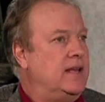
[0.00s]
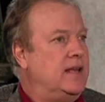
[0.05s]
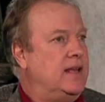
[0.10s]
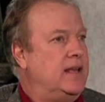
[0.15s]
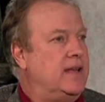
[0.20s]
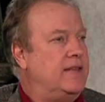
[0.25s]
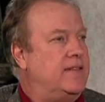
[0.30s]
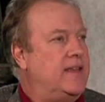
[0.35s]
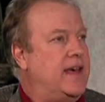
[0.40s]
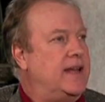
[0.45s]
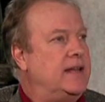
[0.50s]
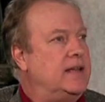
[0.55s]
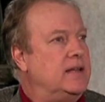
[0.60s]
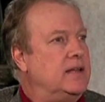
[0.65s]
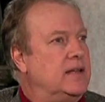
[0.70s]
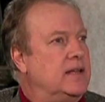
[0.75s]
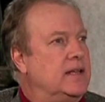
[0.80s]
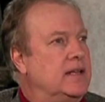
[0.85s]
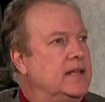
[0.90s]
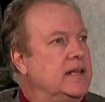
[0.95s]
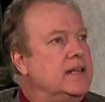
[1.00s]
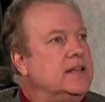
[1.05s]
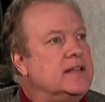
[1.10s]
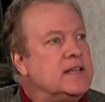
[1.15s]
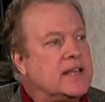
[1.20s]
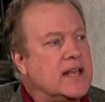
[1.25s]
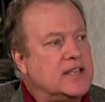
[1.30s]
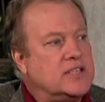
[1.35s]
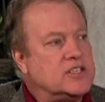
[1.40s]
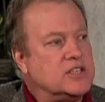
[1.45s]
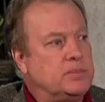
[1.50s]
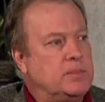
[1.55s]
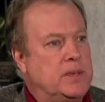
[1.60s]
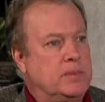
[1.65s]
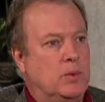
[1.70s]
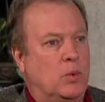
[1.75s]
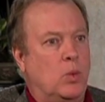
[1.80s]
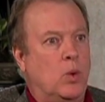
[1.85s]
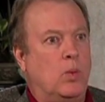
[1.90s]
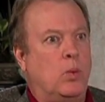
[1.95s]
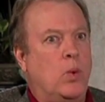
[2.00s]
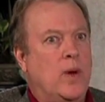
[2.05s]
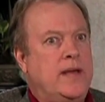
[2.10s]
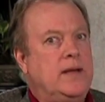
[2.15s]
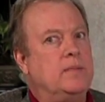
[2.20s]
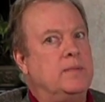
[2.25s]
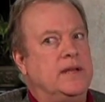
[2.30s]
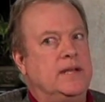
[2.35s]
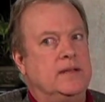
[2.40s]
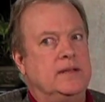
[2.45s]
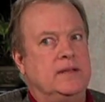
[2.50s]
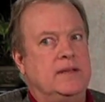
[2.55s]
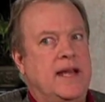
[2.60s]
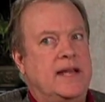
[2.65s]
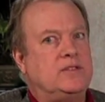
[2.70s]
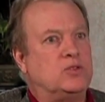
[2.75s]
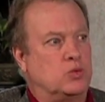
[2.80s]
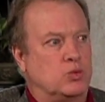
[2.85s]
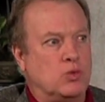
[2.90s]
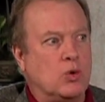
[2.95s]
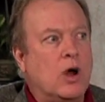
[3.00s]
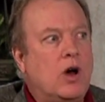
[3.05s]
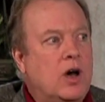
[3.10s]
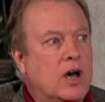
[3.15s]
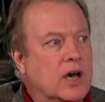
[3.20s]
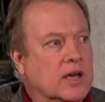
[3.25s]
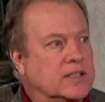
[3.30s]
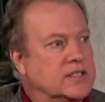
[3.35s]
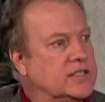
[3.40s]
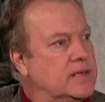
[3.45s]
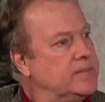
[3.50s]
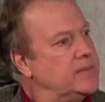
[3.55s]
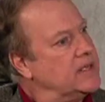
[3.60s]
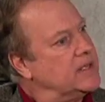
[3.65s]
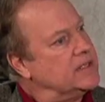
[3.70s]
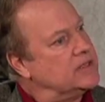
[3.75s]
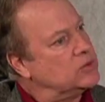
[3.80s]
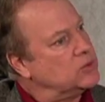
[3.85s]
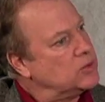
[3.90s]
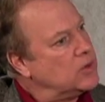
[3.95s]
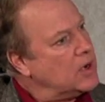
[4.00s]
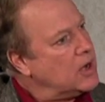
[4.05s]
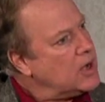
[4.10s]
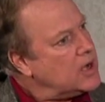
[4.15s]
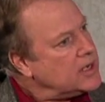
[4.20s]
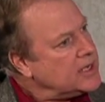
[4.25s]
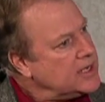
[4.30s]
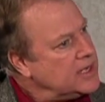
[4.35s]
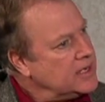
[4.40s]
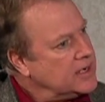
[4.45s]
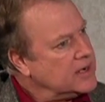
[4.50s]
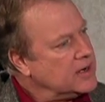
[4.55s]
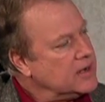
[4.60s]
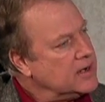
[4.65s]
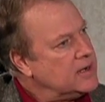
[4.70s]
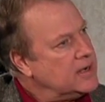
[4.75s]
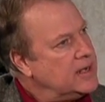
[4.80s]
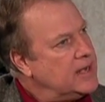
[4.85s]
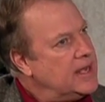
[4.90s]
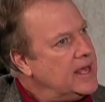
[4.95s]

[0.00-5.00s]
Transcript: that it indicates to people, well, wait a minute, that's wrong, something is wrong here.